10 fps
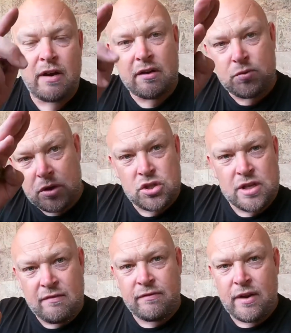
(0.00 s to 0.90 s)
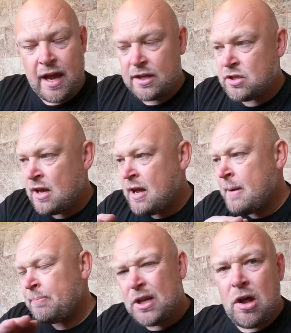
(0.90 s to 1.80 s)
valves with the chamfered edge,
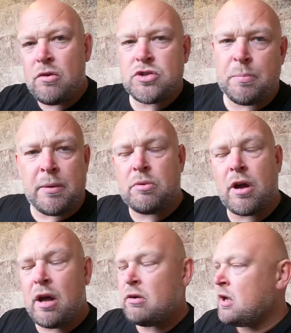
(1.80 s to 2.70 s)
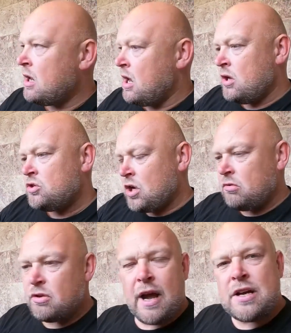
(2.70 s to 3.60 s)
loads of people go,
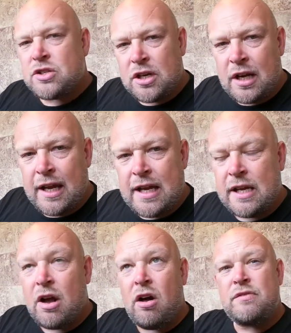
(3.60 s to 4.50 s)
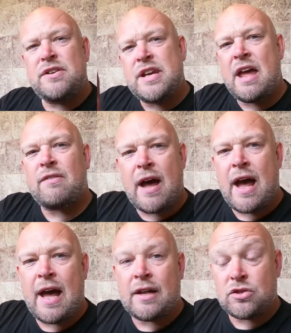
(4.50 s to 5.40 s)
don't do that, it's going to leak. I've never
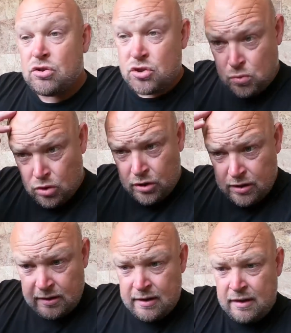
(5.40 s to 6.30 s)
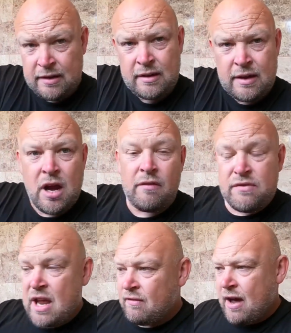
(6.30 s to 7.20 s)
had, touch wood, I've
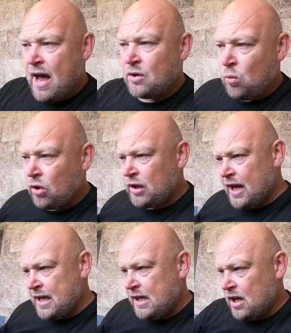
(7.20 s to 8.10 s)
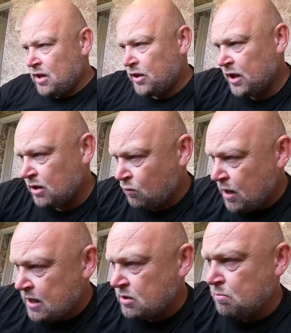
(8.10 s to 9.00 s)
never had one leak, and I think the
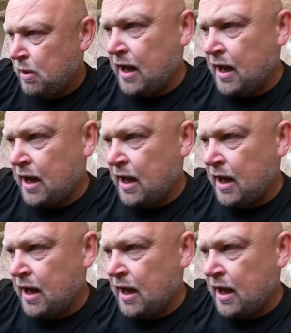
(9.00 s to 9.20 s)
reason